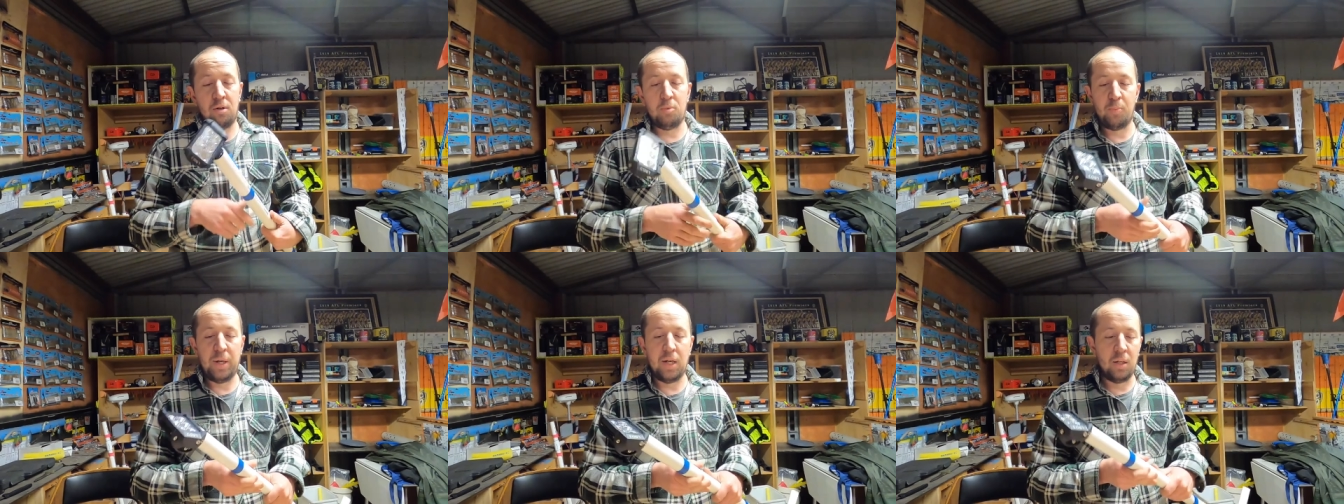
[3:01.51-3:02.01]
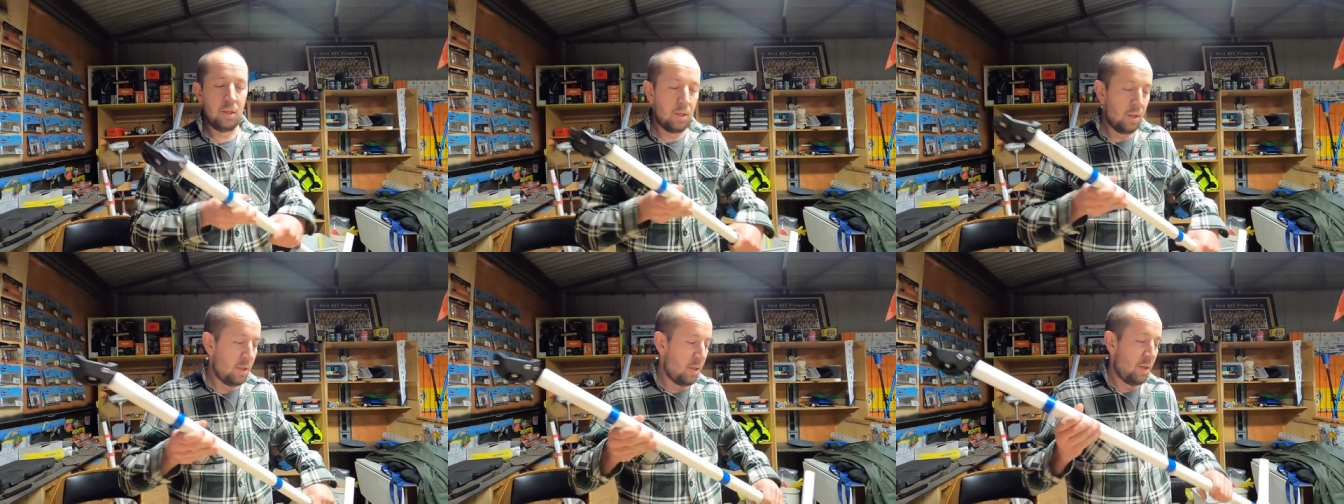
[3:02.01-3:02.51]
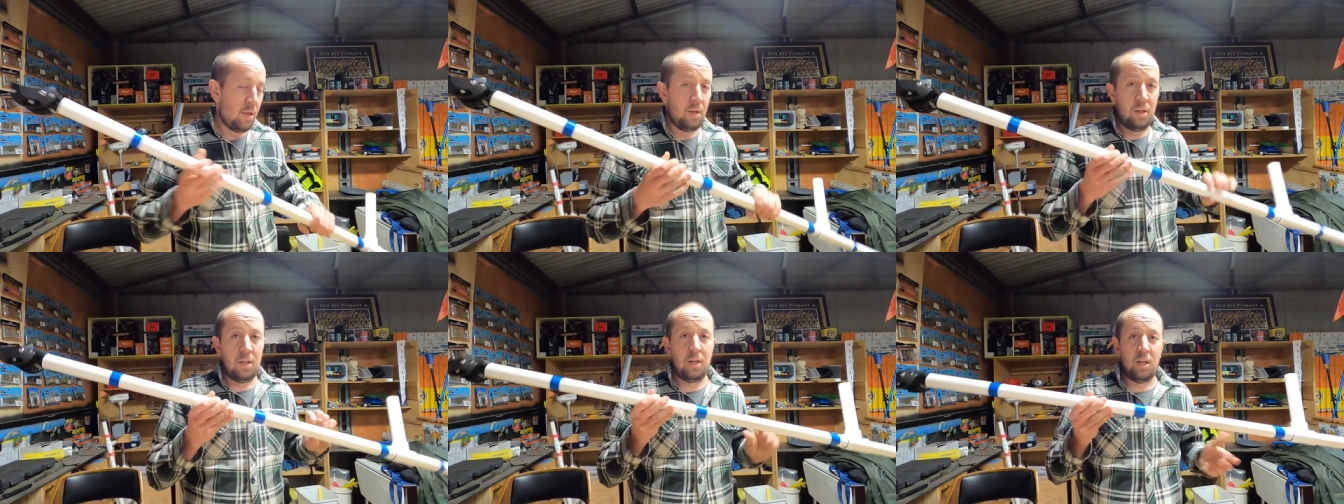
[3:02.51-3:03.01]
times better
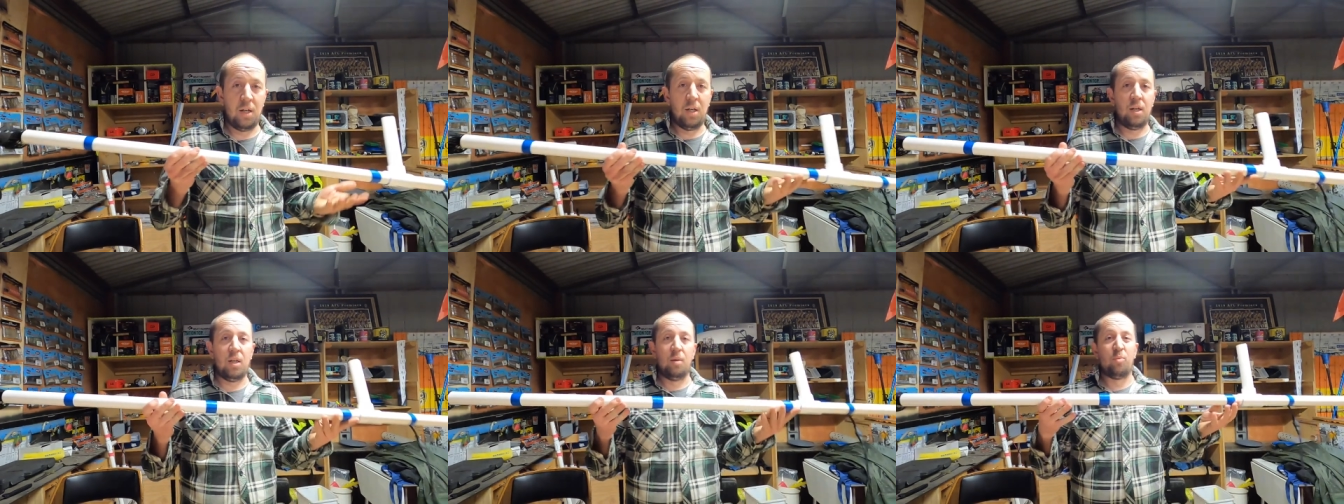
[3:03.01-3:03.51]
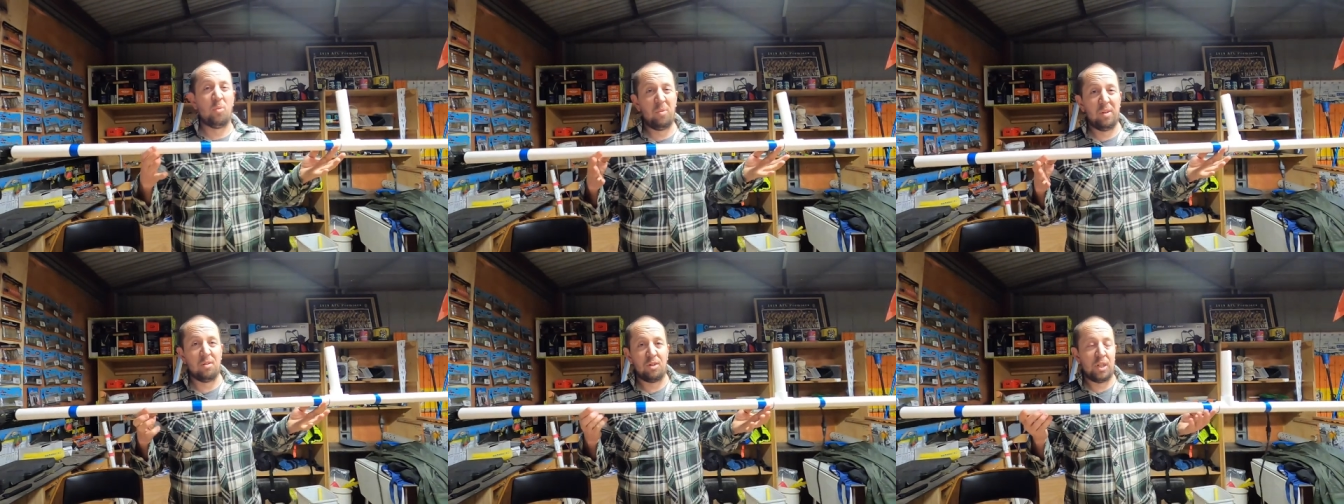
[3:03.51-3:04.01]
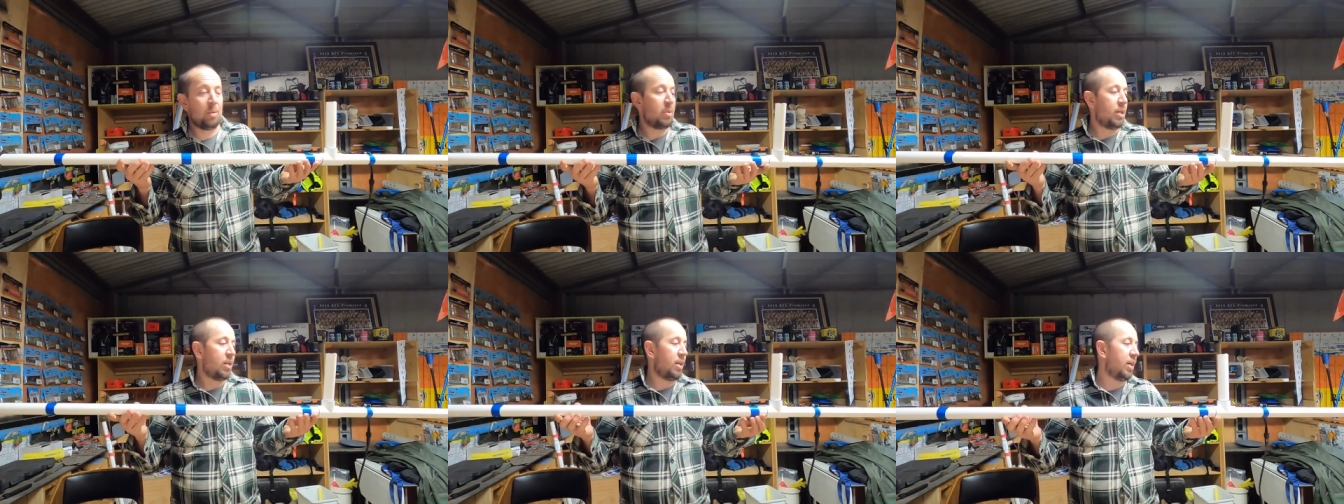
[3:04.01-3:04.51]
and probably a lot
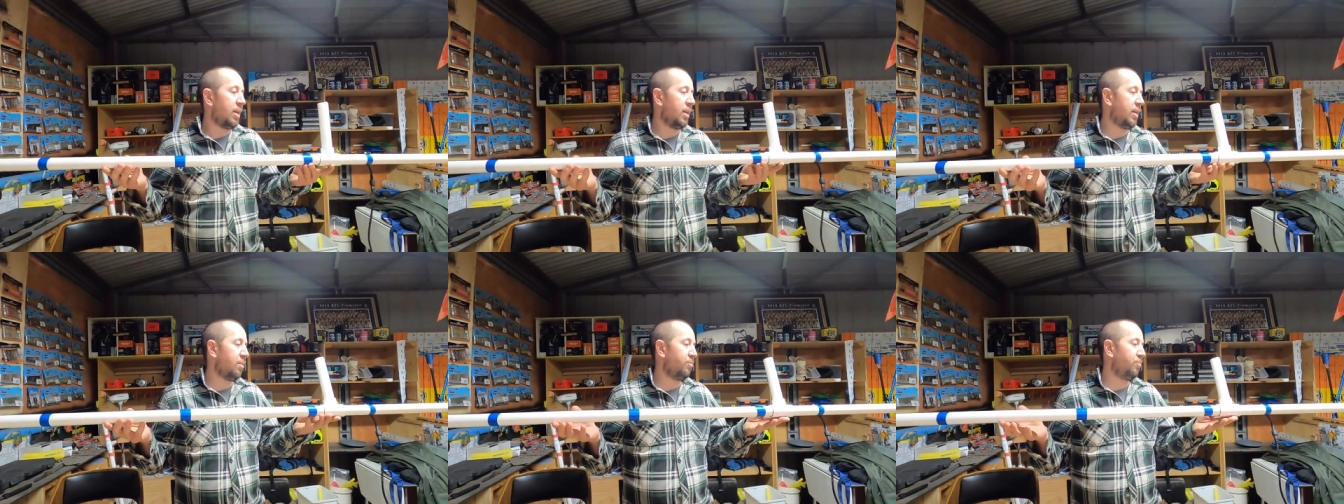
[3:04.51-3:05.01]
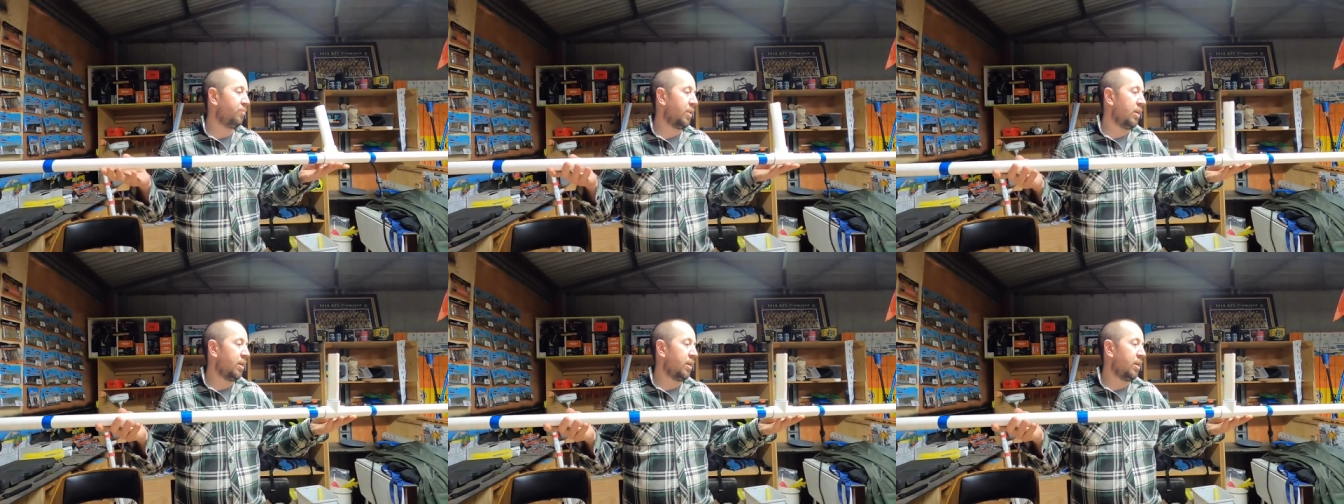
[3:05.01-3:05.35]
cheaper. So